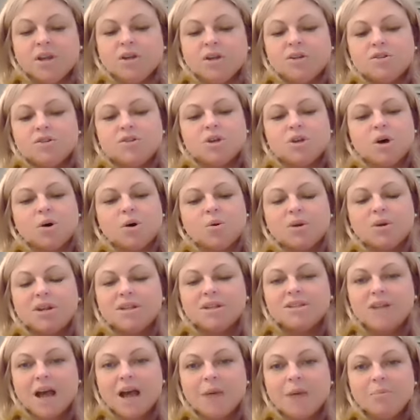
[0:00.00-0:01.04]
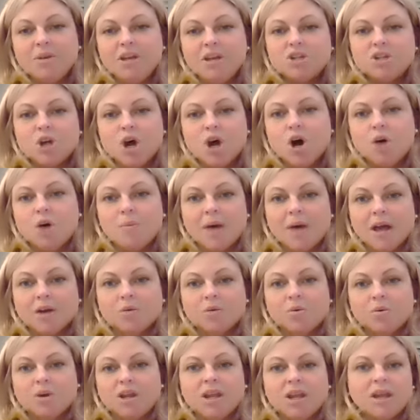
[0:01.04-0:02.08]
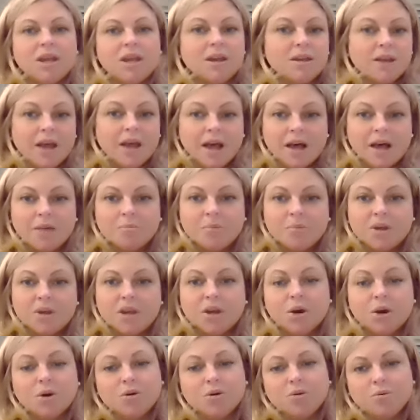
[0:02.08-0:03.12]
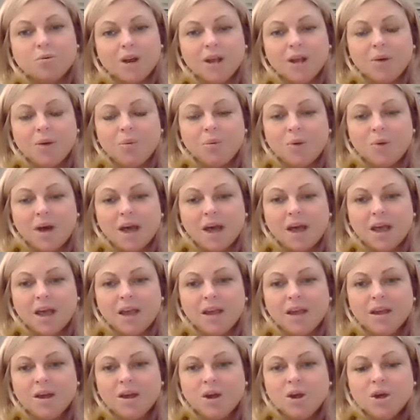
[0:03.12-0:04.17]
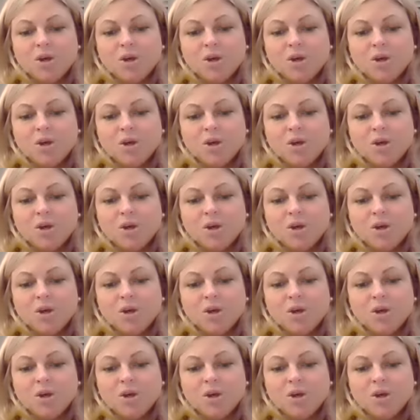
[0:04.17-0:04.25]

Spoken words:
So tapping into home equity can be a great way